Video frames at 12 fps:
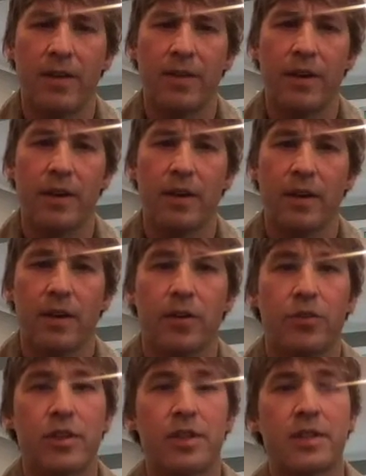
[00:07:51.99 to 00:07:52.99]
I think
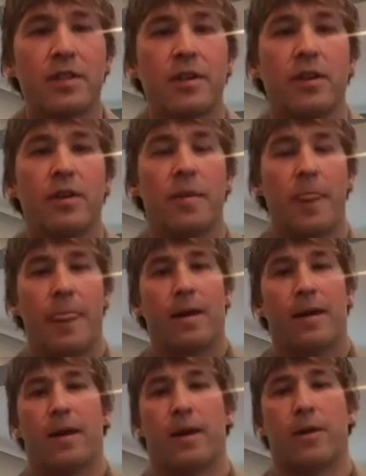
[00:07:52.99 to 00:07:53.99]
just.
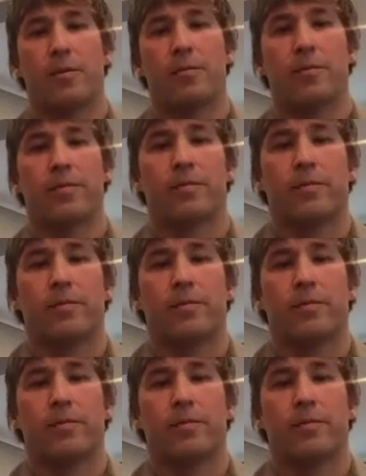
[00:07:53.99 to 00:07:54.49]
Um,